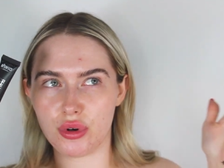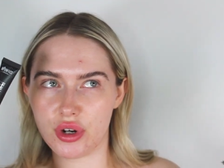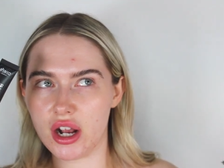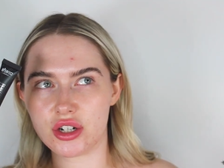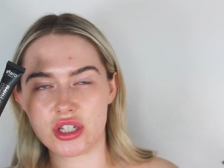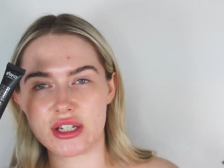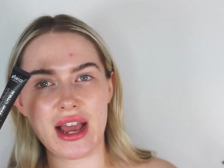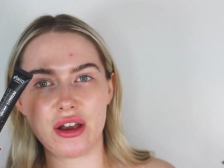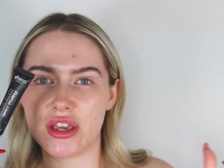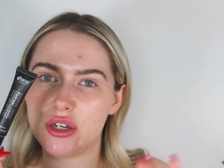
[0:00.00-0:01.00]
product just to
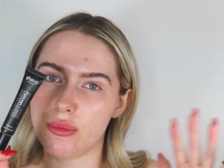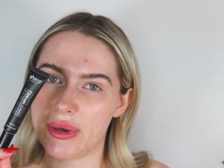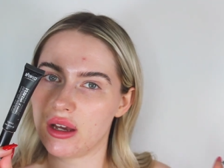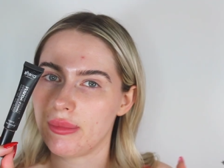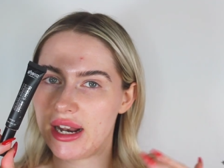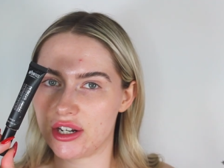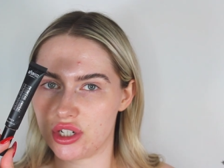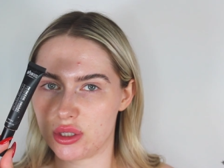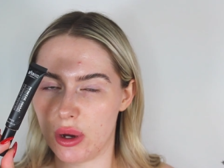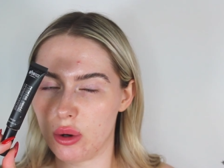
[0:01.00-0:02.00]
have in your makeup Makeup
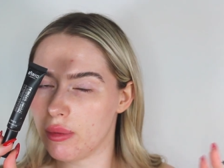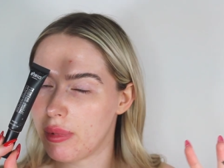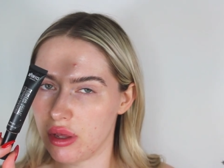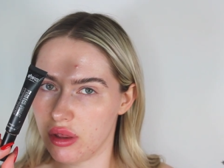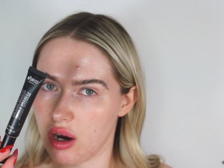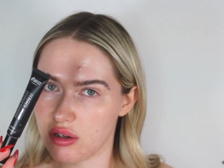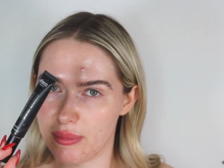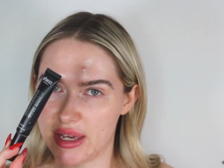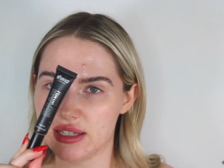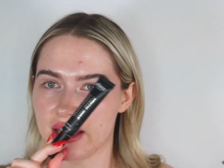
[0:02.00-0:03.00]
collection as well, but both are
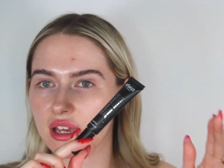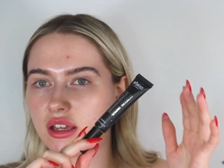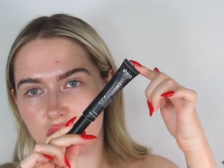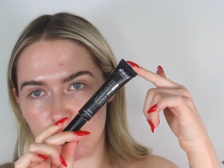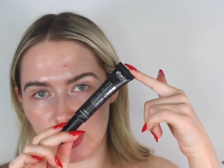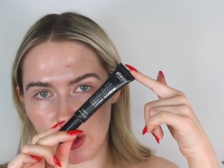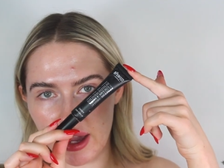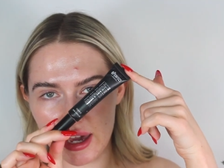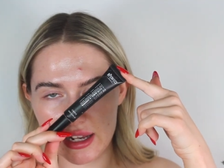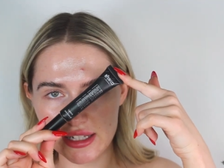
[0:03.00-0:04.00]
amazing. So I'm going to go
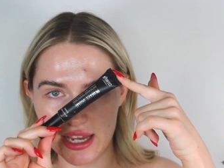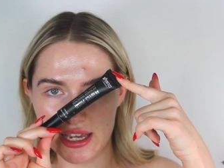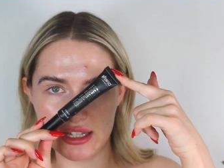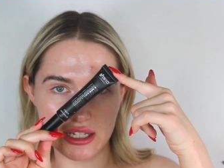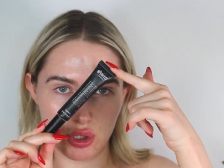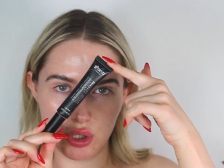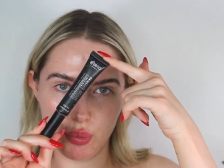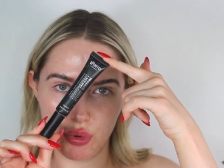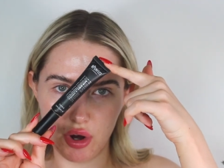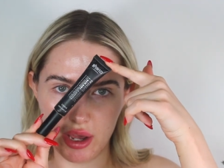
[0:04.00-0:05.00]
ahead and take this to
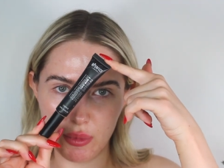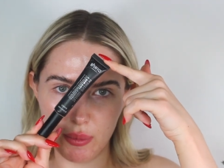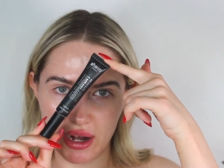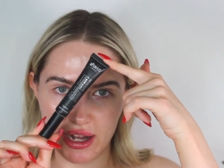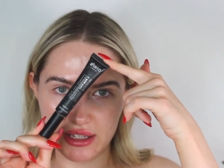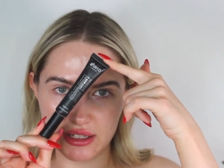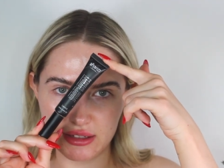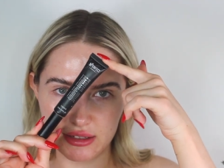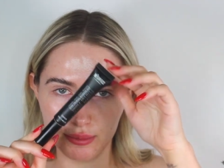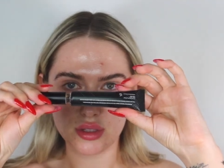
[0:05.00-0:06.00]
prime my
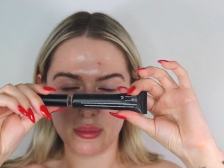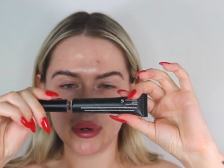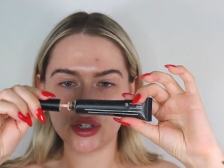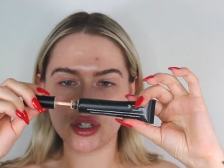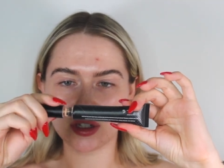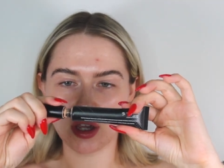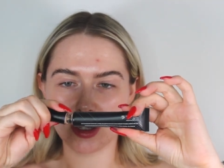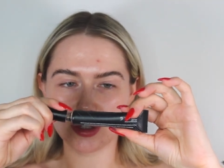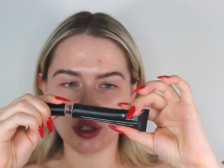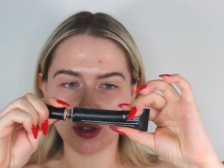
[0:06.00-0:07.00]
lids. So I'm literally just
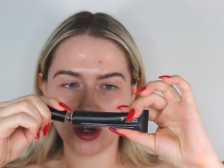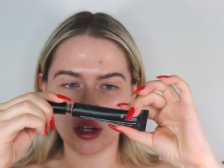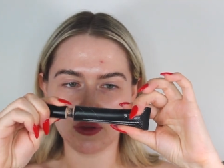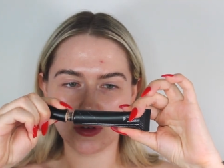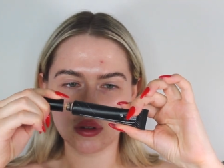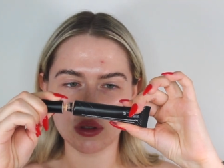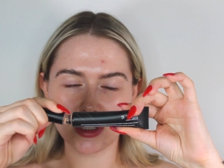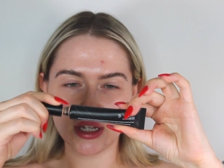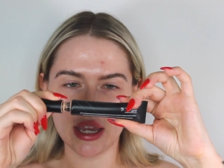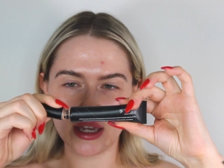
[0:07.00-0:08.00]
going to kind of
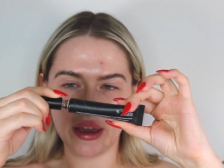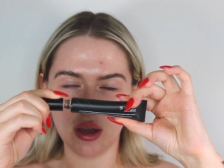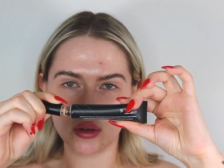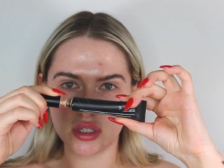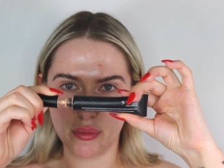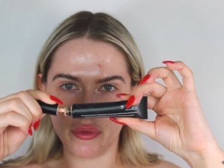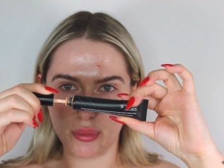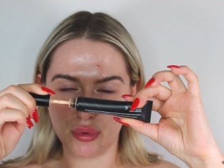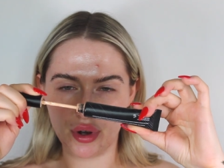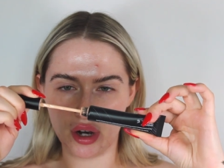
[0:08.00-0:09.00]
take out some of
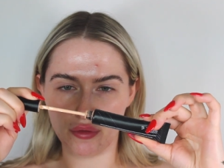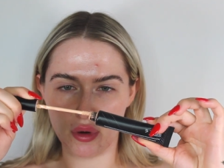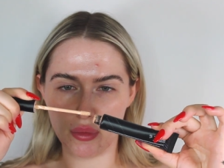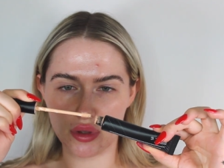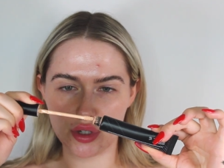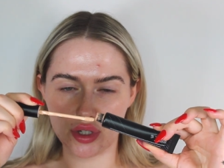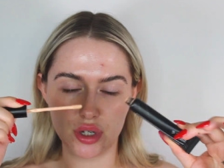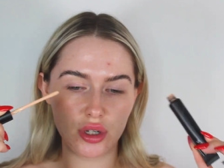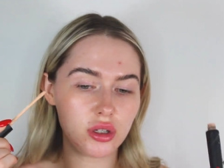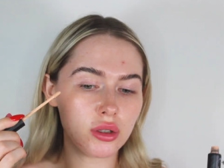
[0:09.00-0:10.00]
the product from the
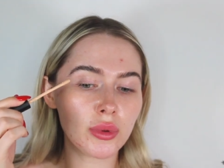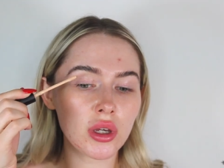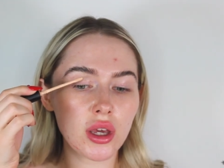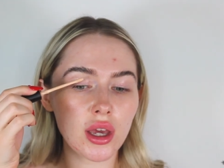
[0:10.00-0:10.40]
tube